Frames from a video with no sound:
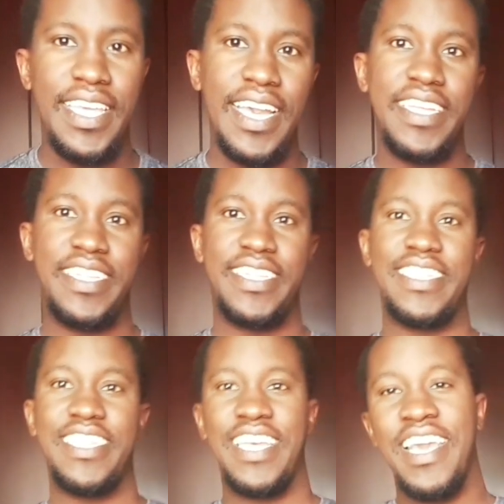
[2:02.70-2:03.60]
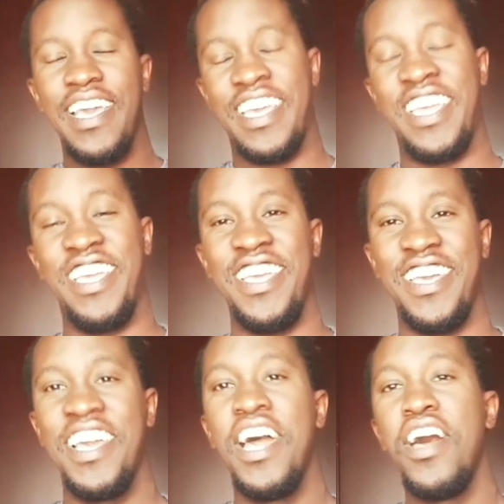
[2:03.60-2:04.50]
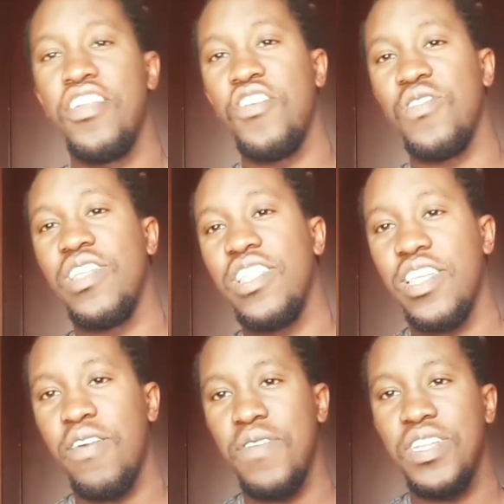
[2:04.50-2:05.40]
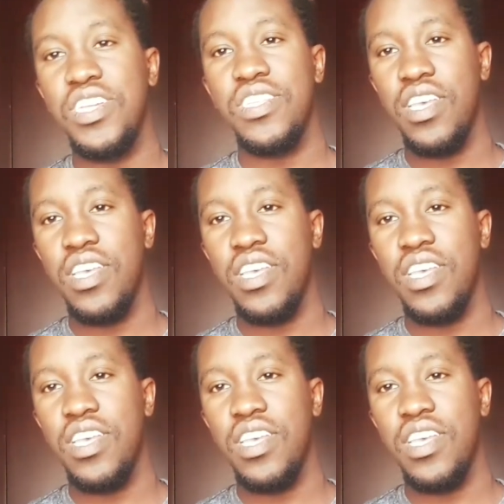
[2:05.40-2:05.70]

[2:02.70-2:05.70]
Yes. Not really the Avengers.